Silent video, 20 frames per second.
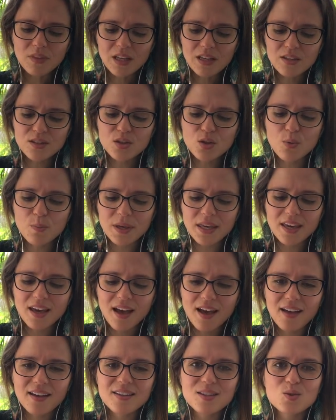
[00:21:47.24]
So
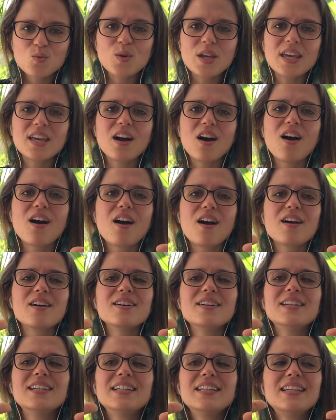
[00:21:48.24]
because we are
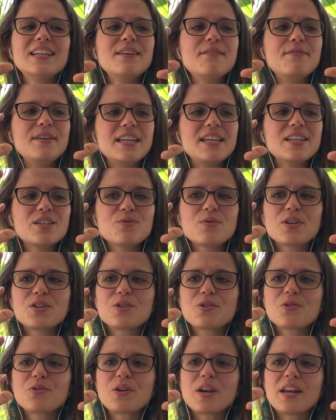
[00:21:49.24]
Venus
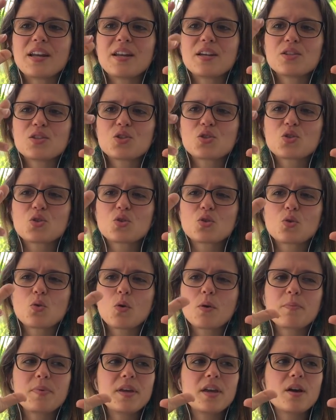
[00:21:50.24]
retrograde,
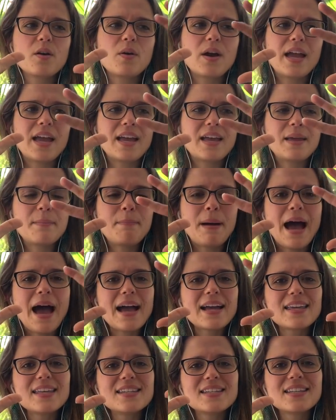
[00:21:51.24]
Scorpio,
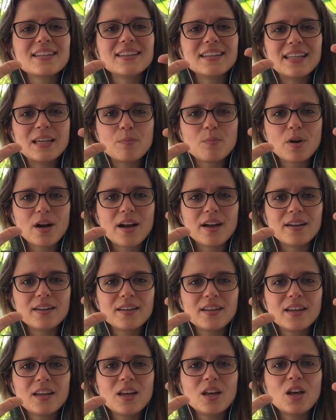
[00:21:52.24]
back into Libra,
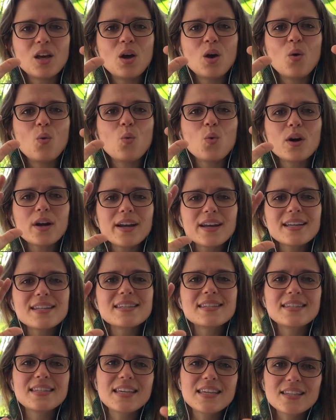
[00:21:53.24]
we're going to
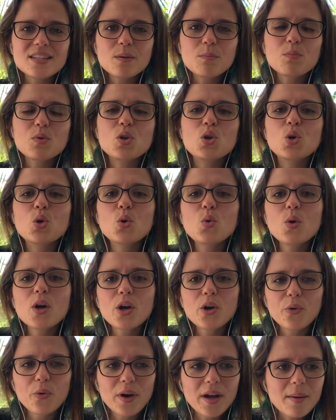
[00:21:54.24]
see some new
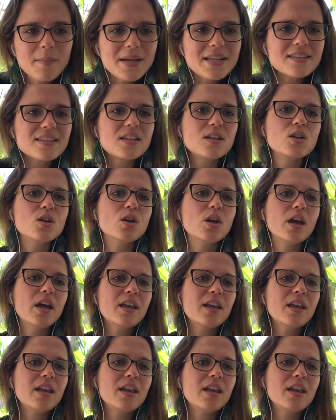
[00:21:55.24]
agreements and